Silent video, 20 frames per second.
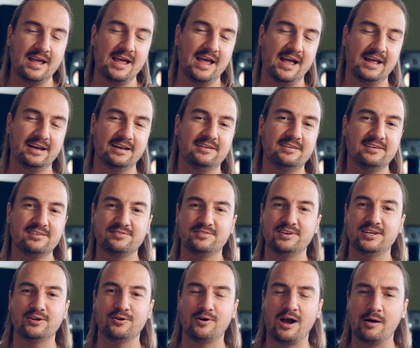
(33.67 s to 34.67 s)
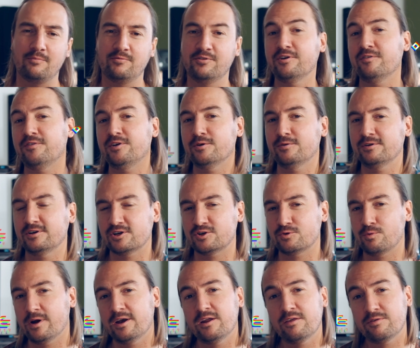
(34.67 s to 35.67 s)
and in this video I'm reviewing the
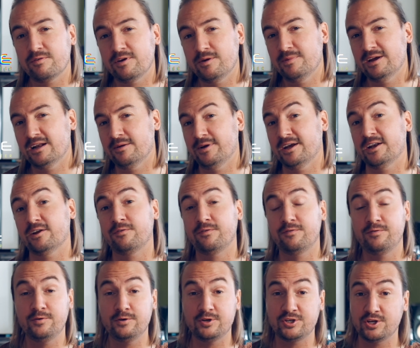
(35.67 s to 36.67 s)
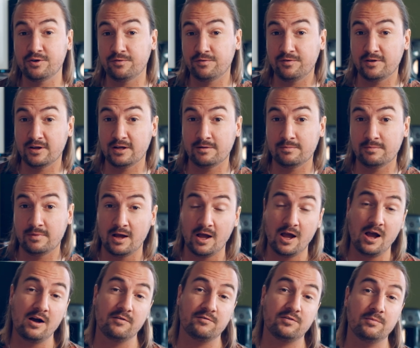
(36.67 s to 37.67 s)
23mm Fujifilm
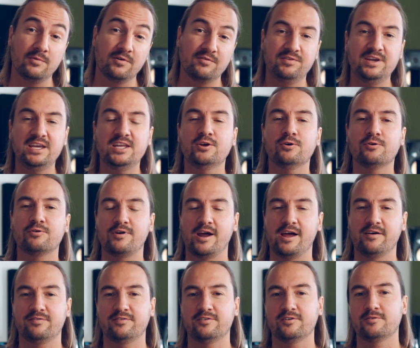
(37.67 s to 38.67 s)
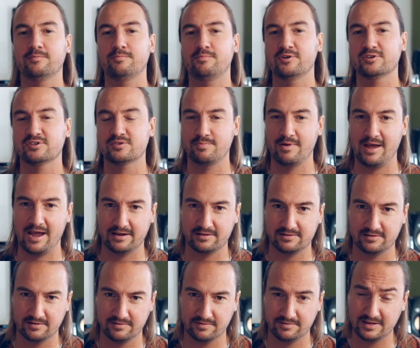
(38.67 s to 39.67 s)
from a videographer
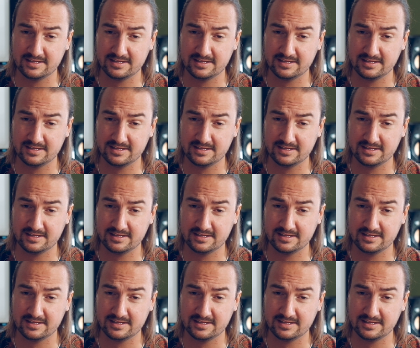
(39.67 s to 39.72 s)
perspective.